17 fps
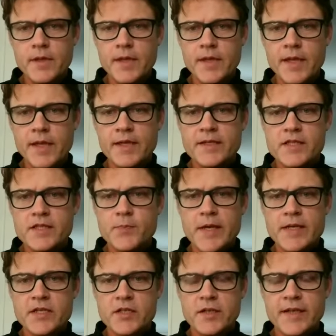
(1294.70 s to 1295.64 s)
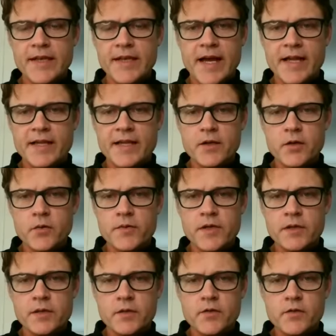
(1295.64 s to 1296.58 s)
especially I know
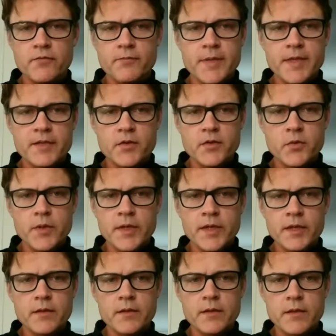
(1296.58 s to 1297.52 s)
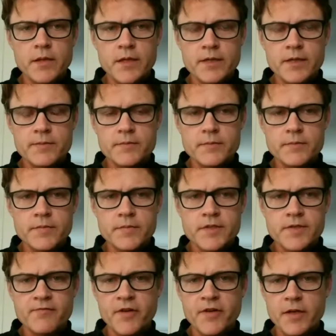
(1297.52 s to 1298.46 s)
that you've been doing
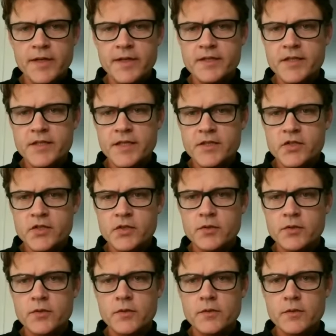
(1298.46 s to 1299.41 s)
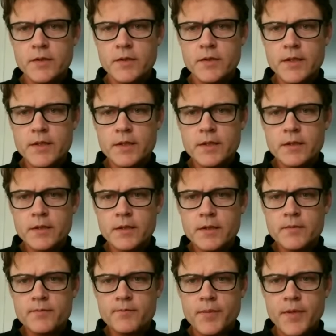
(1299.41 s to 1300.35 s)
some very intentional
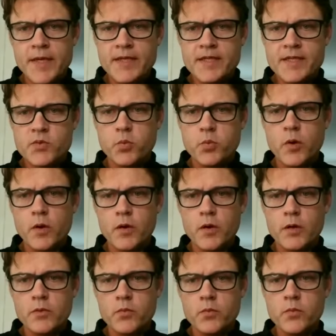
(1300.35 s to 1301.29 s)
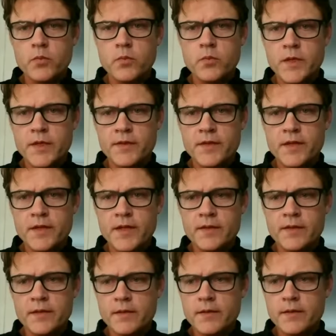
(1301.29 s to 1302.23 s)
peace work
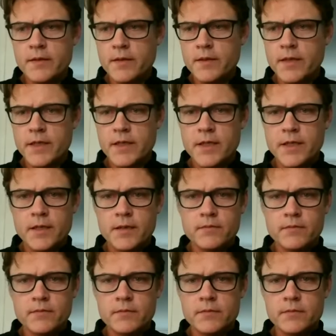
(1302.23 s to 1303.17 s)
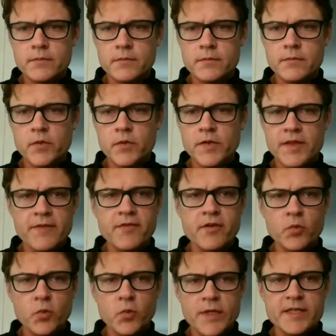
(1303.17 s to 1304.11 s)
within with
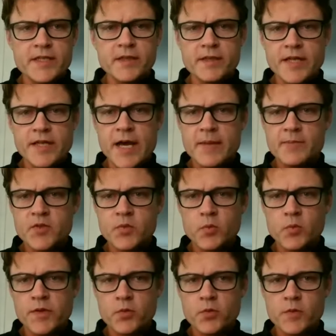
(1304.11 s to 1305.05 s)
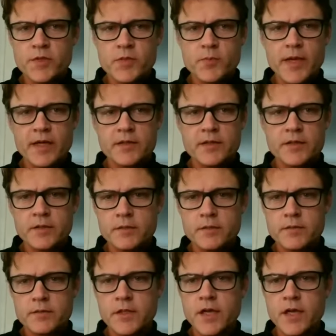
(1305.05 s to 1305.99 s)
even recent times with respect
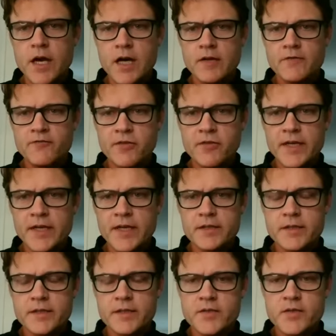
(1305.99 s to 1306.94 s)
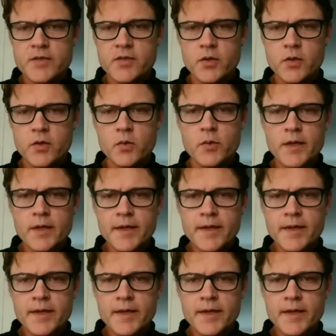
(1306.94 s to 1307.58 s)
to conflict. And so